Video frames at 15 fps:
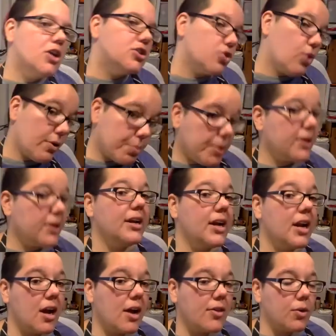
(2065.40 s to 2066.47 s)
So I put in
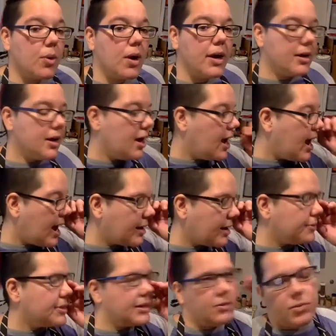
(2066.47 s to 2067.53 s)
another one. And I
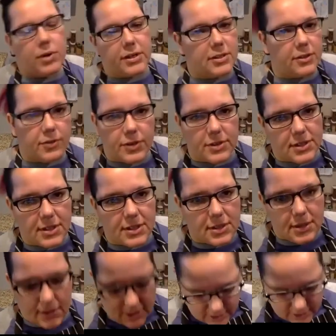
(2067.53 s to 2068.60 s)
would think, what difference
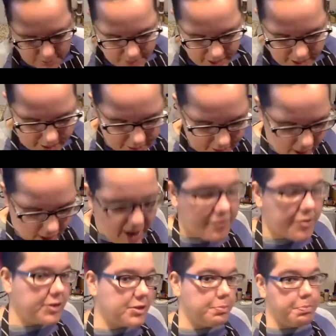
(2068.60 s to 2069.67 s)
can it make? I
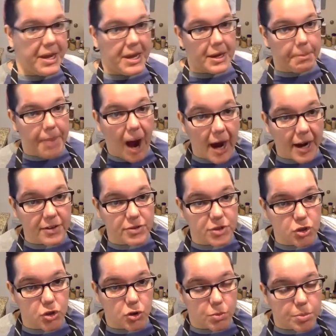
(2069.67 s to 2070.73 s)
have this big pot of
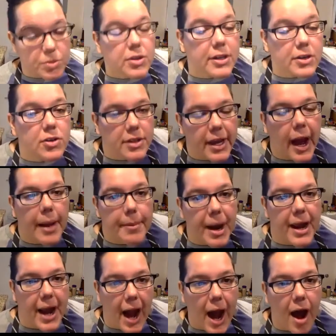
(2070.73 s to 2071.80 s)
soup. Literally, I
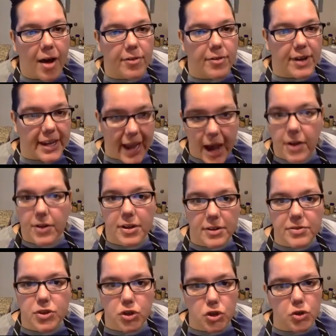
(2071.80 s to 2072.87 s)
might have a gallon
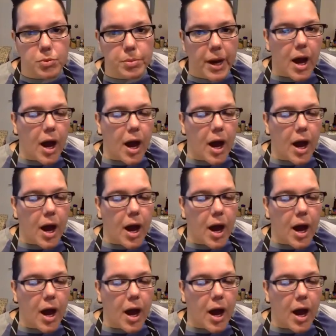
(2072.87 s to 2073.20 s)
of soup.